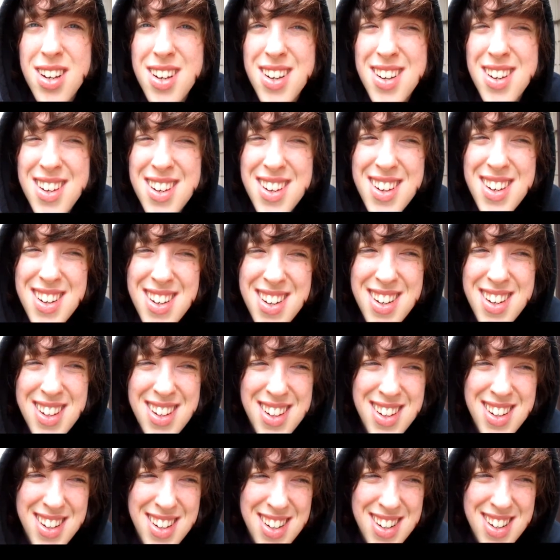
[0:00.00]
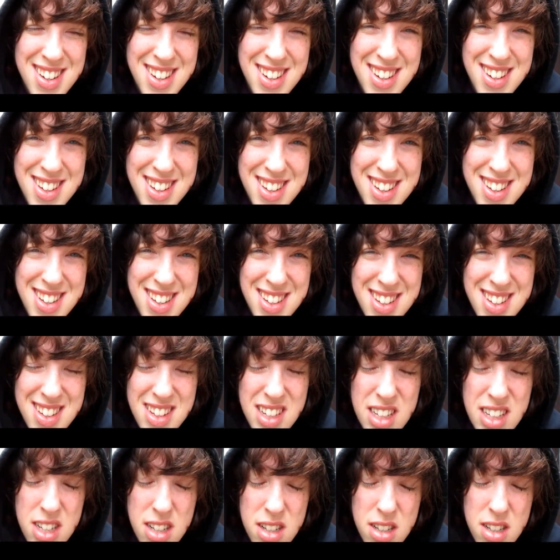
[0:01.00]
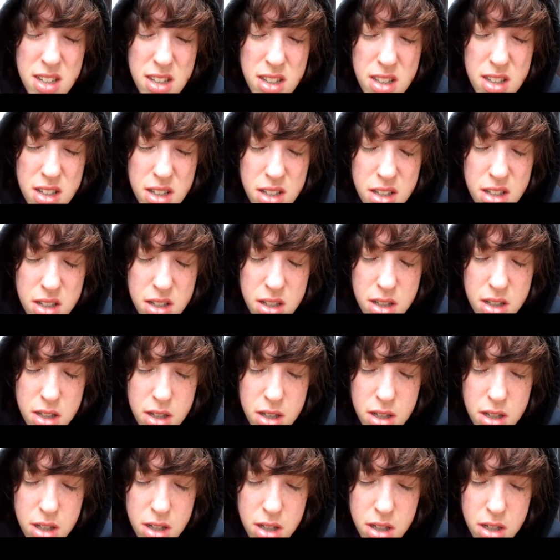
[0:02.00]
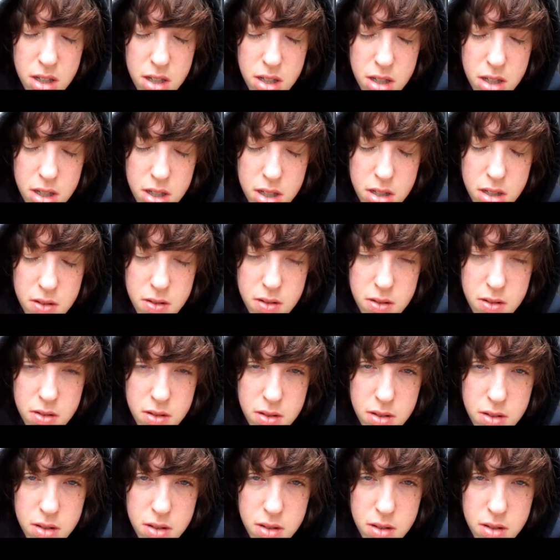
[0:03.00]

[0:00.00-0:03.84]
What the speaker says: (no one is talking)